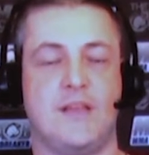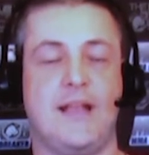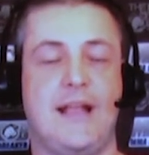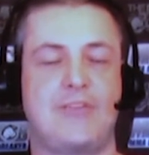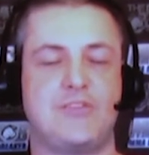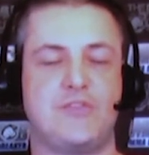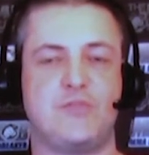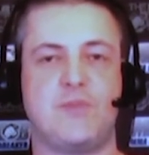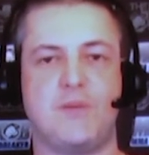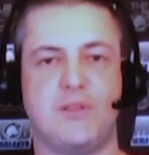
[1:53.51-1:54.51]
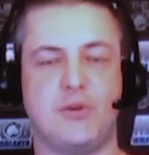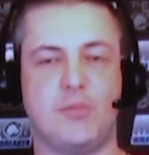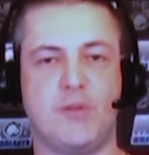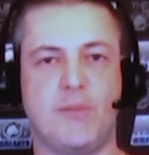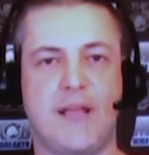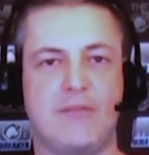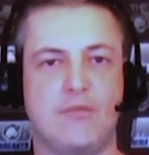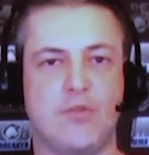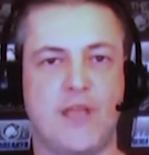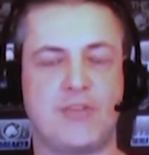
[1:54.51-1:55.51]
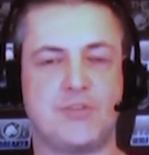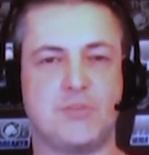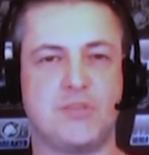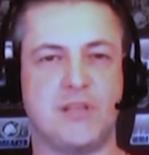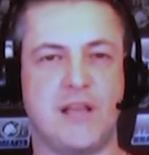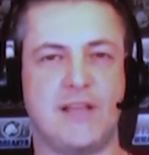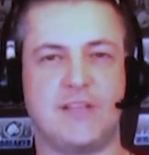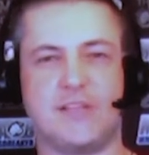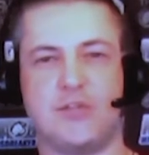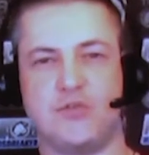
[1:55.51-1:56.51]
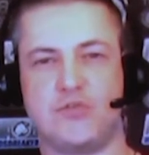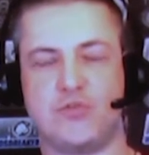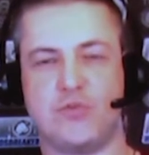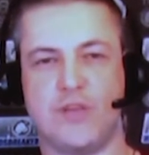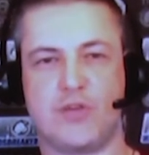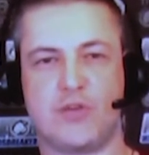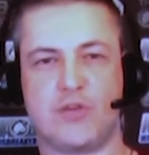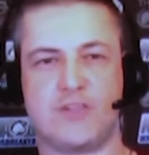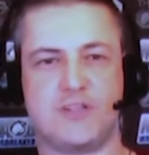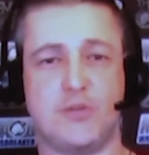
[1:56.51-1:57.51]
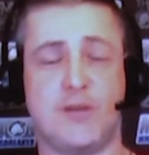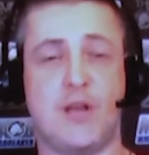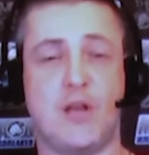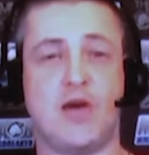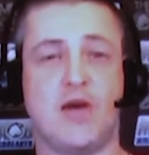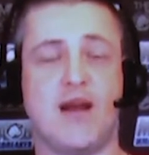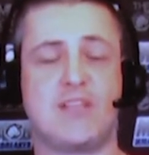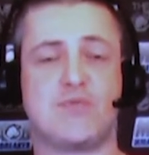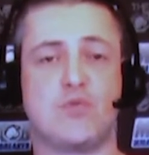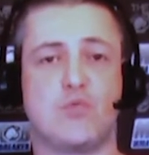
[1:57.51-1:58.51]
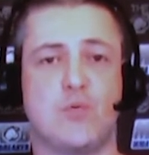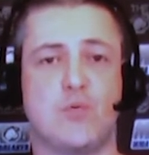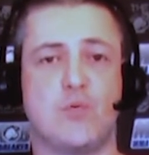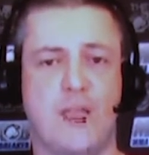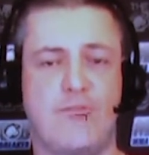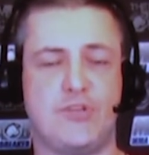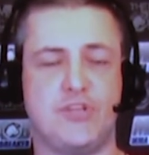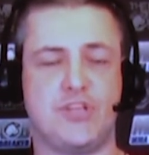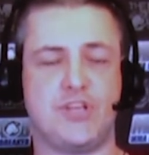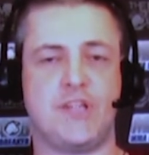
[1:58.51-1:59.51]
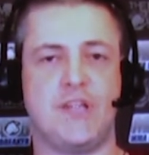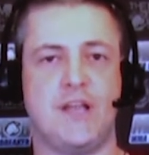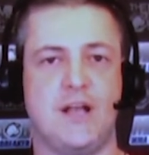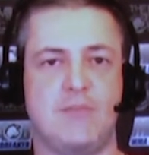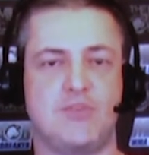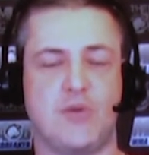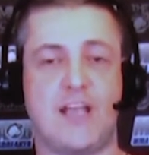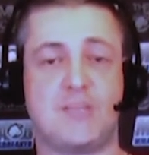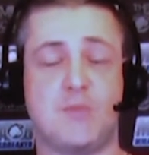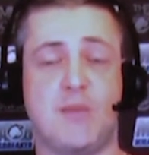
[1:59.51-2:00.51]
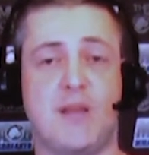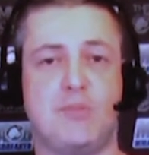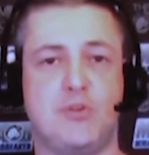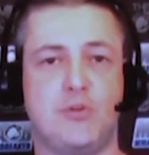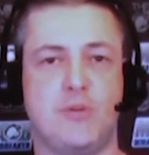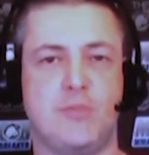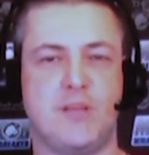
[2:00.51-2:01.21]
Actually, there's been a little bit of back and forth action, but the line continues to increase a little bit. I open at minus 425 for DJ, mm-hmm. um, so it has been bet up a little bit.